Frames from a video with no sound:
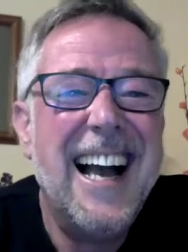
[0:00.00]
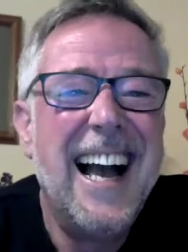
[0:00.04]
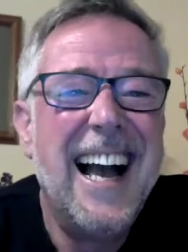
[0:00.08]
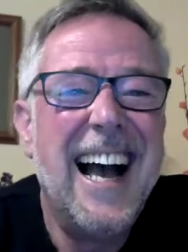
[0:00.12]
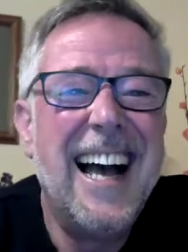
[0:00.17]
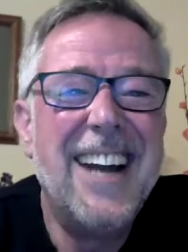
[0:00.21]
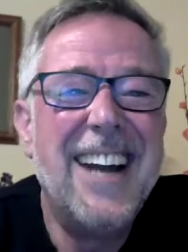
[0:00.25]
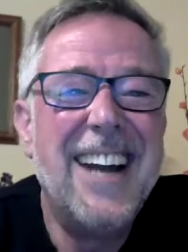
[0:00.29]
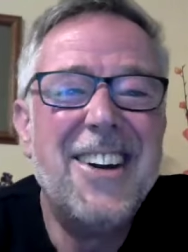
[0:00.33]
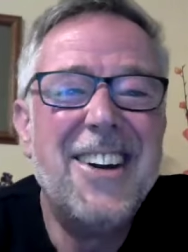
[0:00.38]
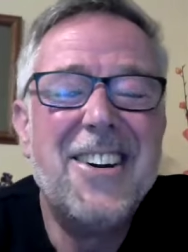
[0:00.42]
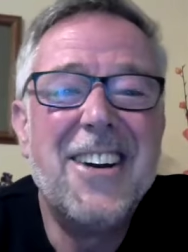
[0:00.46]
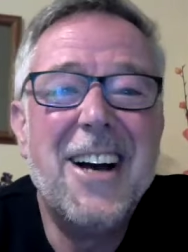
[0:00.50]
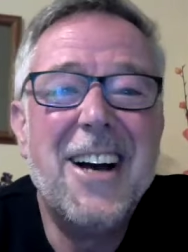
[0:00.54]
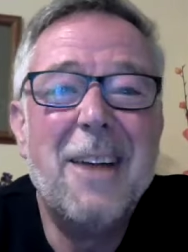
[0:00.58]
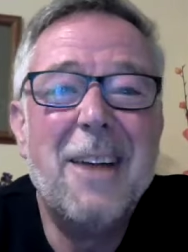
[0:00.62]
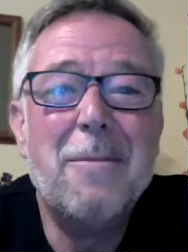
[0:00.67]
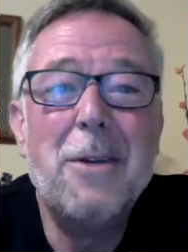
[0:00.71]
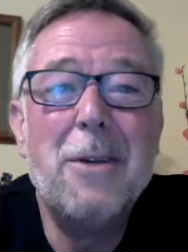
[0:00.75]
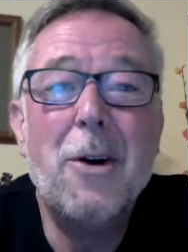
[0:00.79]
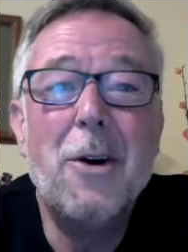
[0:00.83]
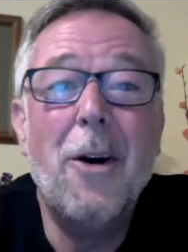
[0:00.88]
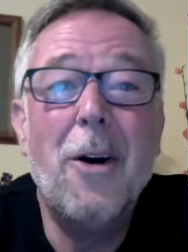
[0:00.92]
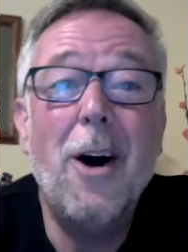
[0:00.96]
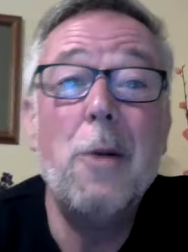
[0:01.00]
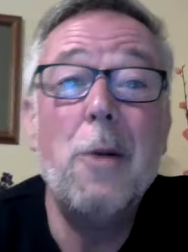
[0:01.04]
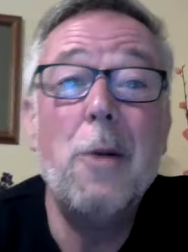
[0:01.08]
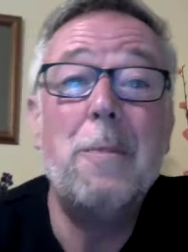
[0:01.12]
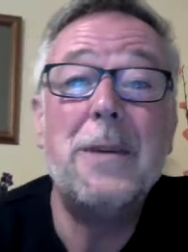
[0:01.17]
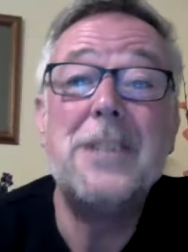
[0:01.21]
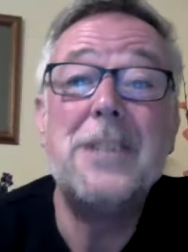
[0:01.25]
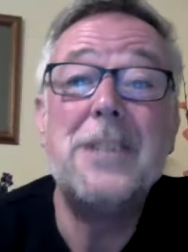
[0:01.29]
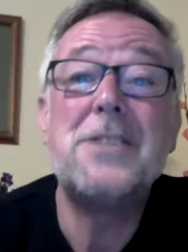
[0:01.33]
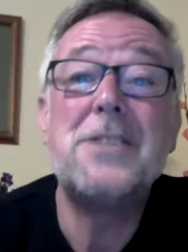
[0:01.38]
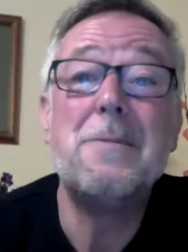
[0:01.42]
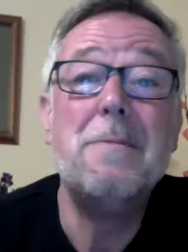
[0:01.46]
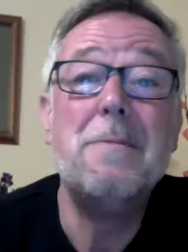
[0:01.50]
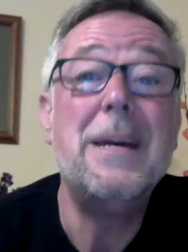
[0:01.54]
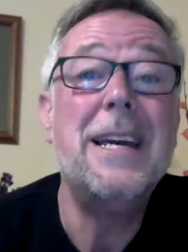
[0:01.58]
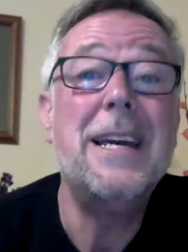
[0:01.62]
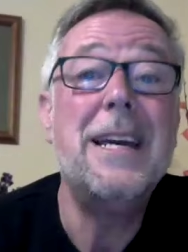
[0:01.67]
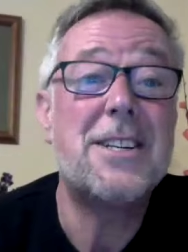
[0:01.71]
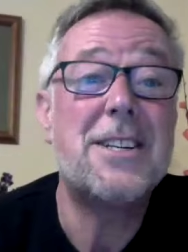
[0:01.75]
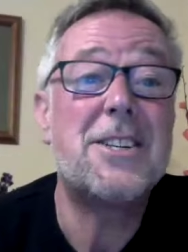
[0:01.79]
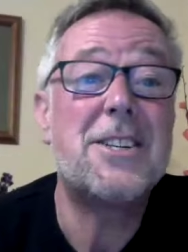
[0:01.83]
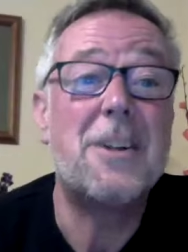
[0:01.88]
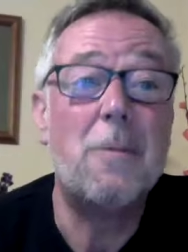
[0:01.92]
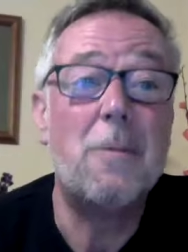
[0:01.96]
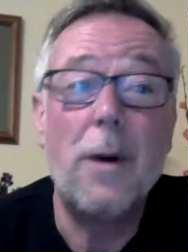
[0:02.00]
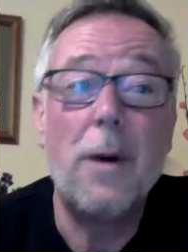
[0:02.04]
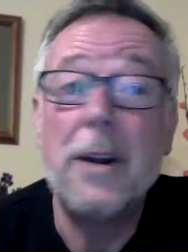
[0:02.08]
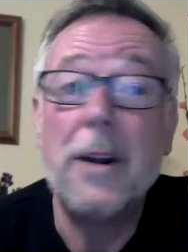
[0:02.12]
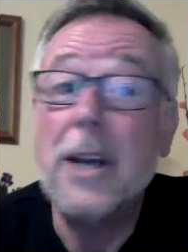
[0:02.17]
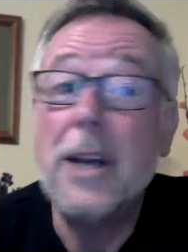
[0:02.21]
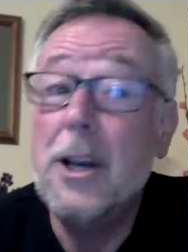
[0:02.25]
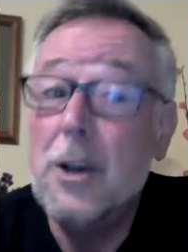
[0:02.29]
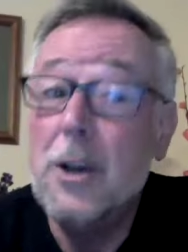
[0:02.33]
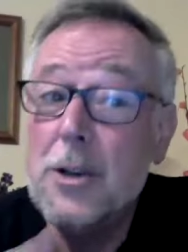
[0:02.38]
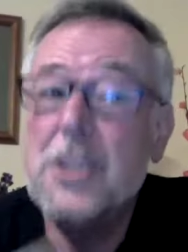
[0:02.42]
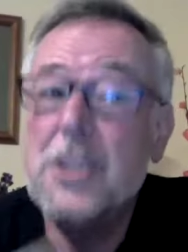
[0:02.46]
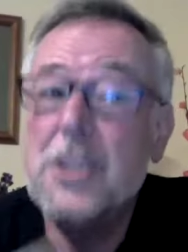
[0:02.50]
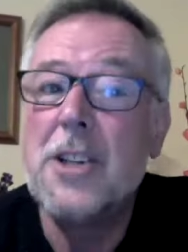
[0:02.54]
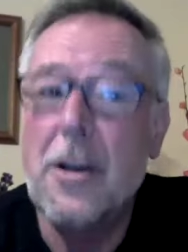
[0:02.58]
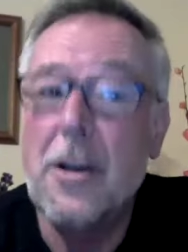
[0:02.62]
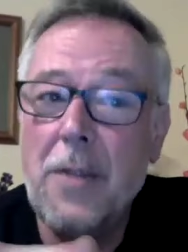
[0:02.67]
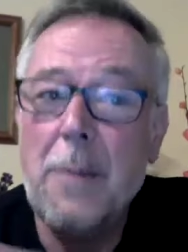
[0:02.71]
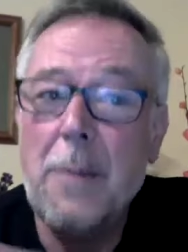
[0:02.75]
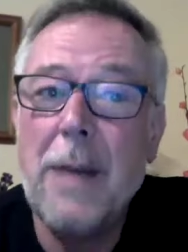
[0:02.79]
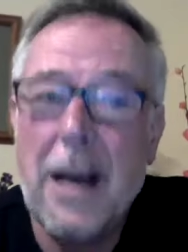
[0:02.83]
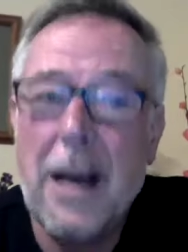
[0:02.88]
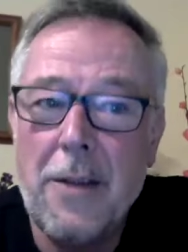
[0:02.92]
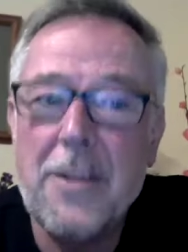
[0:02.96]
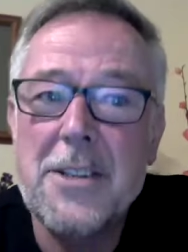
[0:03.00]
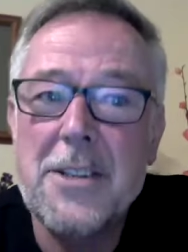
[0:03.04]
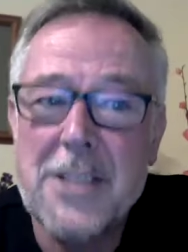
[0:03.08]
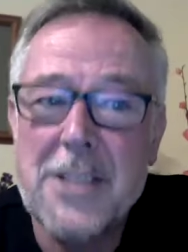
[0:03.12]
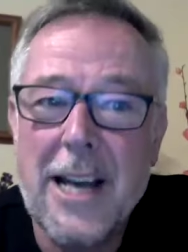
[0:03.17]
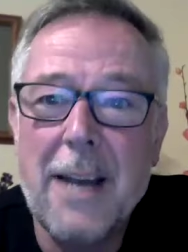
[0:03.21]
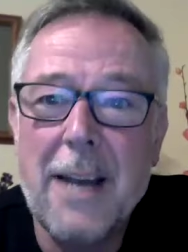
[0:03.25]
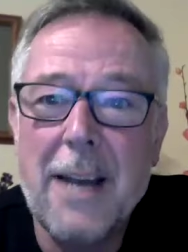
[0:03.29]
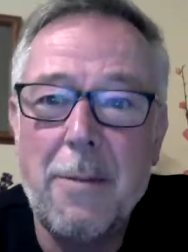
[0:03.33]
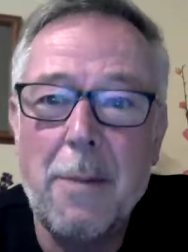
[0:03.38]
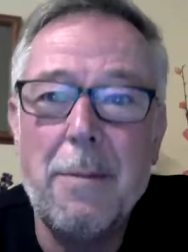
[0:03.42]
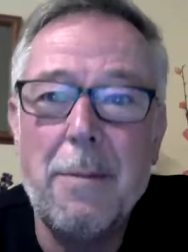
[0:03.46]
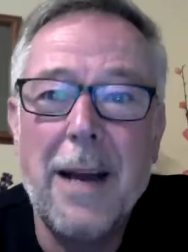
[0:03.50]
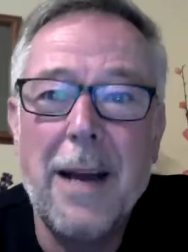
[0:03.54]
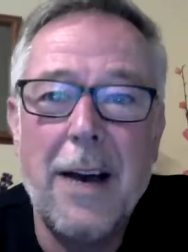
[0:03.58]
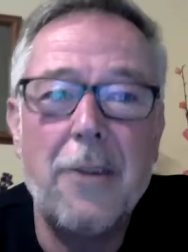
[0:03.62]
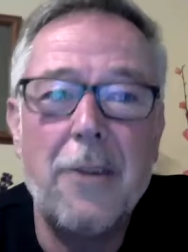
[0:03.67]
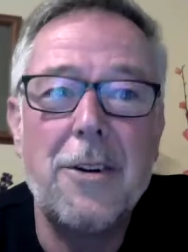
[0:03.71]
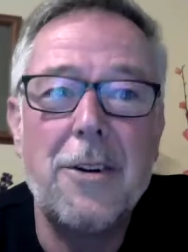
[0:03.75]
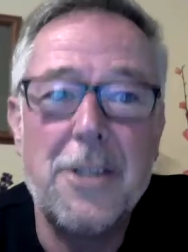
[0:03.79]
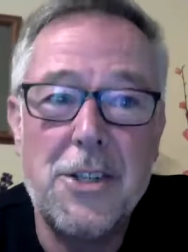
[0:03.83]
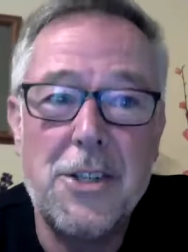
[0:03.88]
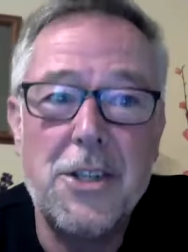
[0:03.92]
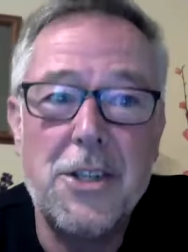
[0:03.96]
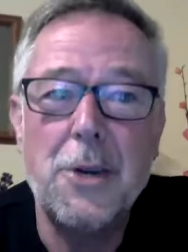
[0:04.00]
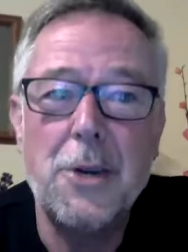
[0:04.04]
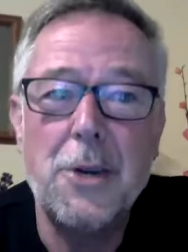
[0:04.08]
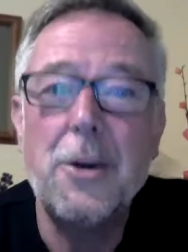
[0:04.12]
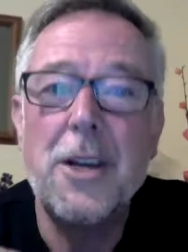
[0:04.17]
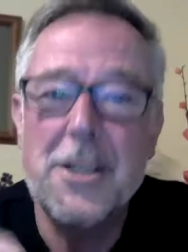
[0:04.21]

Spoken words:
And you're hoping to meet somebody who's done about the same amount as you,